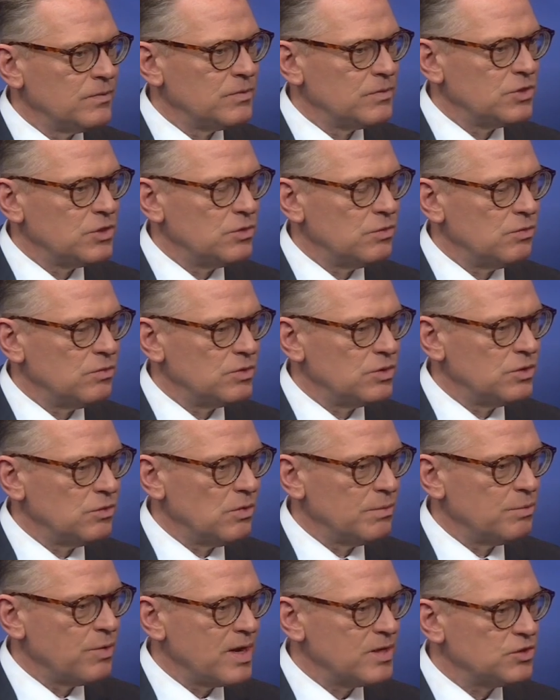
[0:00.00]
to a
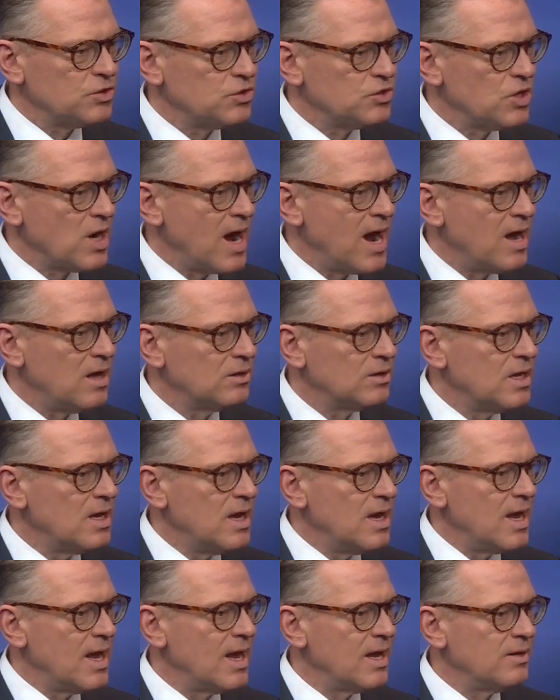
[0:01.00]
precious child,
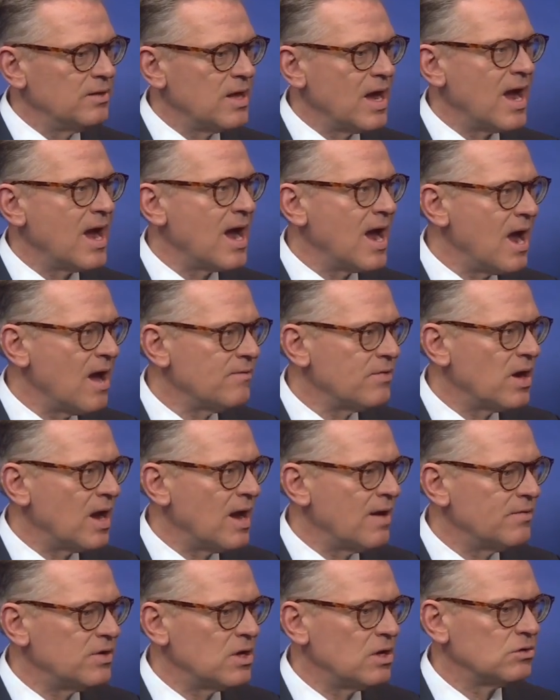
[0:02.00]
and I have
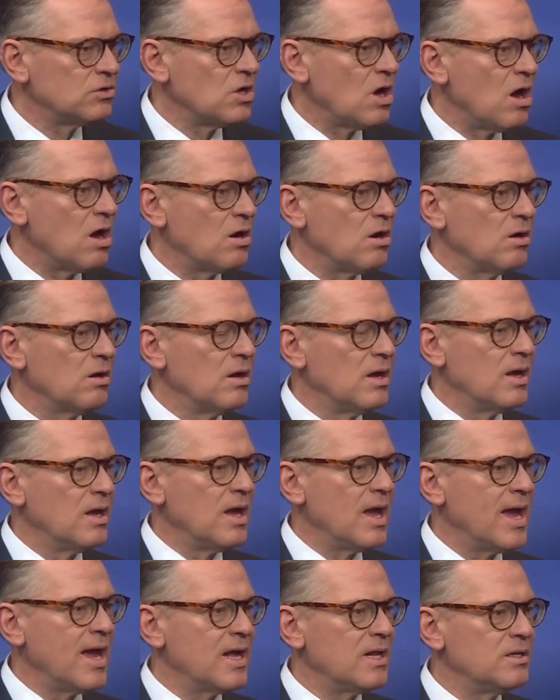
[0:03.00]
a young daughter,
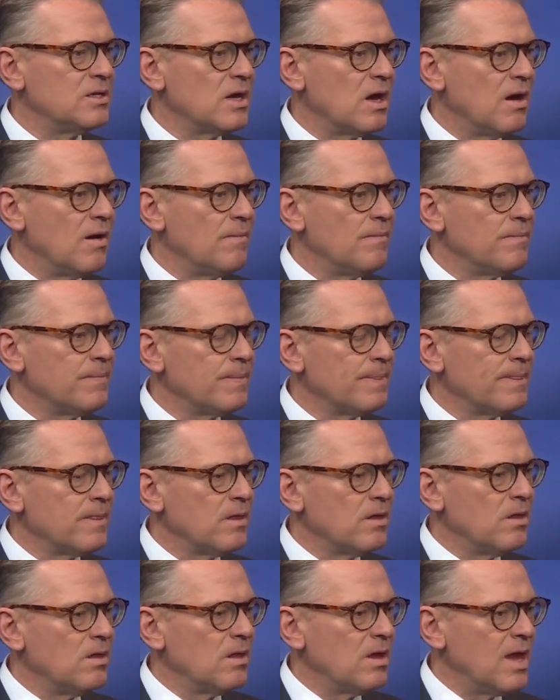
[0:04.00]
and
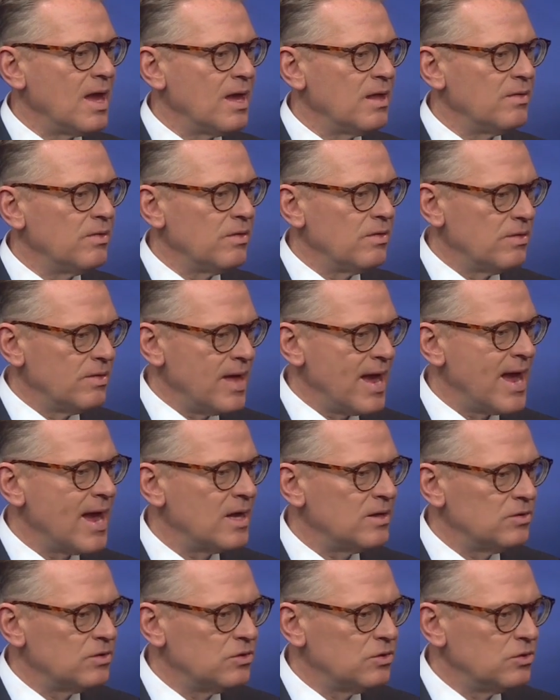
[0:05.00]
they
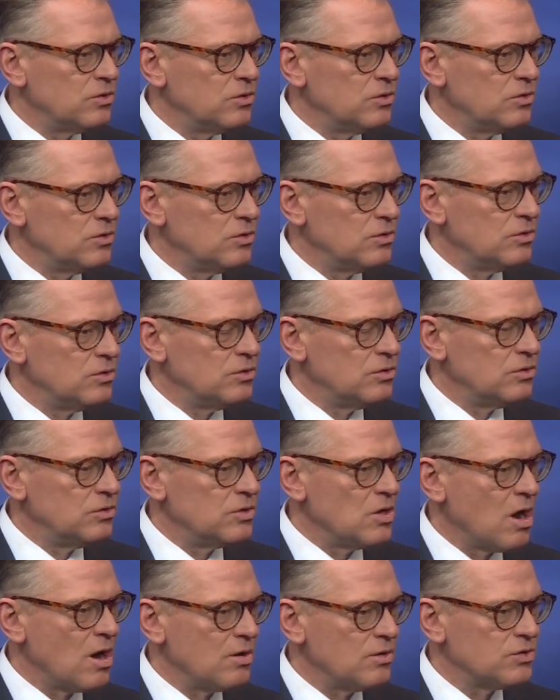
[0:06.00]
had
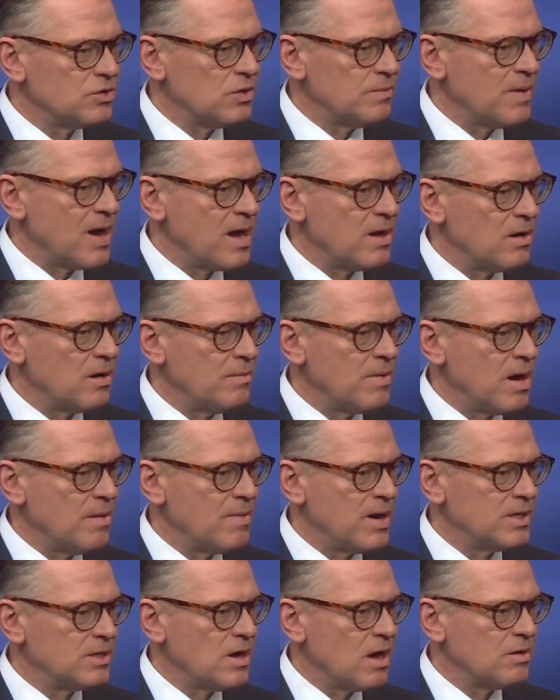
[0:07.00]
daughters about
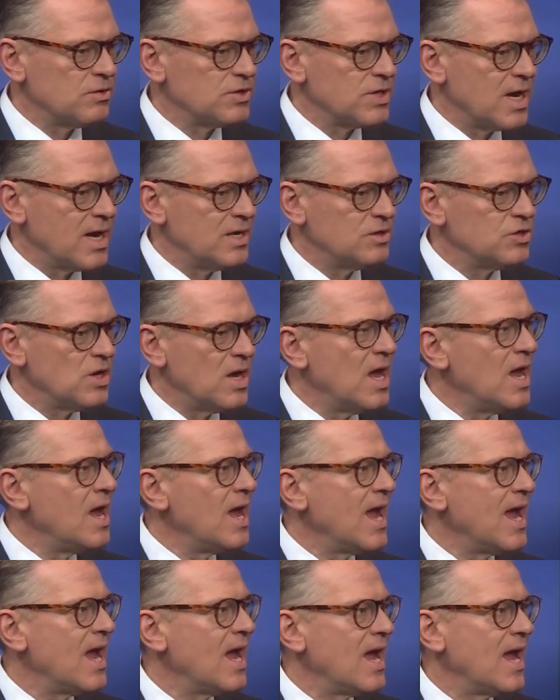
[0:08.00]
my daughter's age,
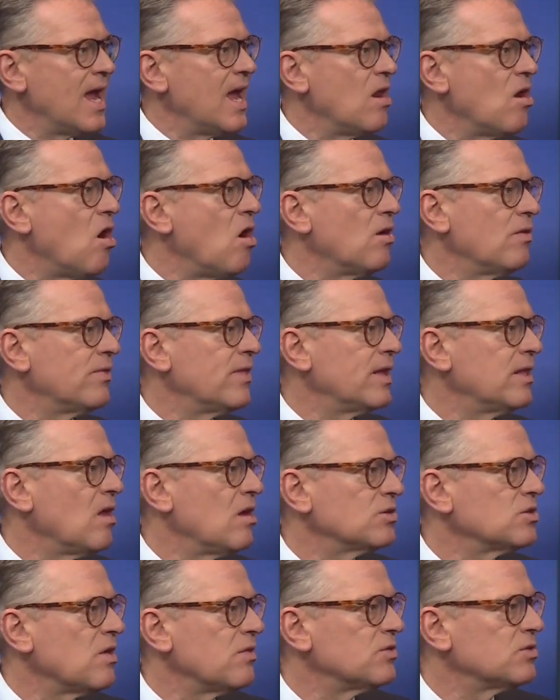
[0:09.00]
and they
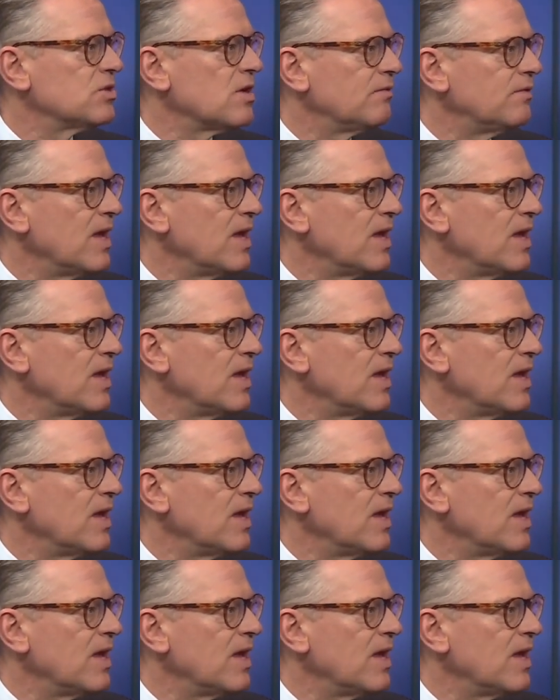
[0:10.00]
lost all their stuffed